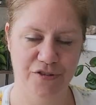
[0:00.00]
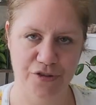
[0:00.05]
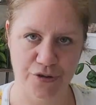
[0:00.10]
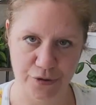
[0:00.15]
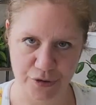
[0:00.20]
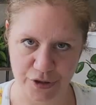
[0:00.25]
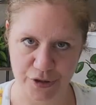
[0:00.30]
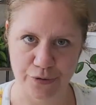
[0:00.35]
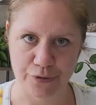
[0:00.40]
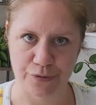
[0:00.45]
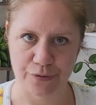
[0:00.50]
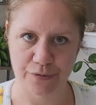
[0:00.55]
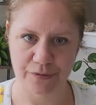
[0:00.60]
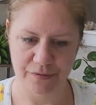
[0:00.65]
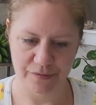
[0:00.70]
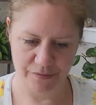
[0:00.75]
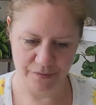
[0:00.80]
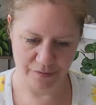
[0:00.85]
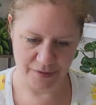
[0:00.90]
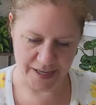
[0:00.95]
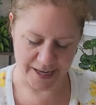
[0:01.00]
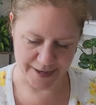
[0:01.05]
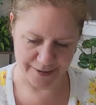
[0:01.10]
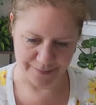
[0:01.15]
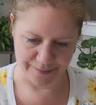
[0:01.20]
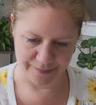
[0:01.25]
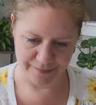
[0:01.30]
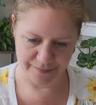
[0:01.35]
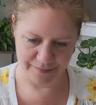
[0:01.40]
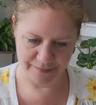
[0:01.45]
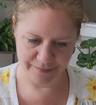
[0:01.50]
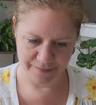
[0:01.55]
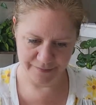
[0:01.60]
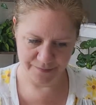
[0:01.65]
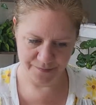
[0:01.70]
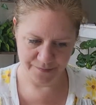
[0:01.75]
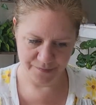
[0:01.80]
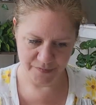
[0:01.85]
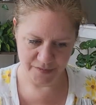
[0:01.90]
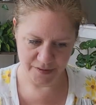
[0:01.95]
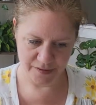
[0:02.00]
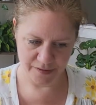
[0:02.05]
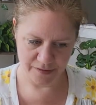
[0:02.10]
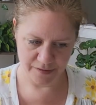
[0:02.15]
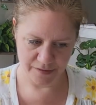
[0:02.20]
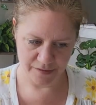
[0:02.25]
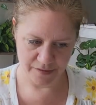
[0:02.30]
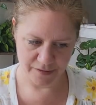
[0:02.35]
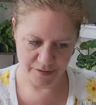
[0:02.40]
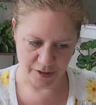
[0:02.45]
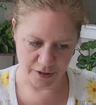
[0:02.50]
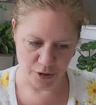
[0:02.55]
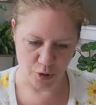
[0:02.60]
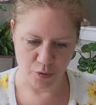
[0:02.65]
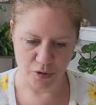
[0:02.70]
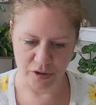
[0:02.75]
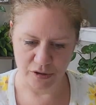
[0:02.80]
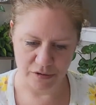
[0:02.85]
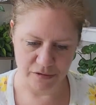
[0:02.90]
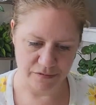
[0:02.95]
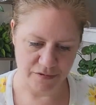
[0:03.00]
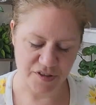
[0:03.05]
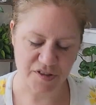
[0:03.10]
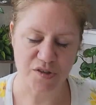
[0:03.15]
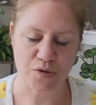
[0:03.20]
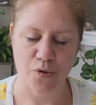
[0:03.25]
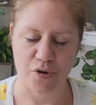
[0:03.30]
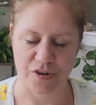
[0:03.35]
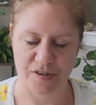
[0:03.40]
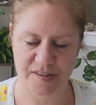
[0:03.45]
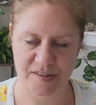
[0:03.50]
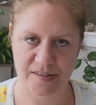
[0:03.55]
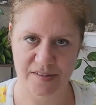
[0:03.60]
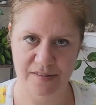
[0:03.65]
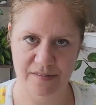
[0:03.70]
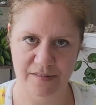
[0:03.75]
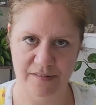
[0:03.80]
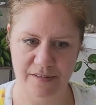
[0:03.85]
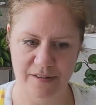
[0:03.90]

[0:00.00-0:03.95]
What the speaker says: to you, the local source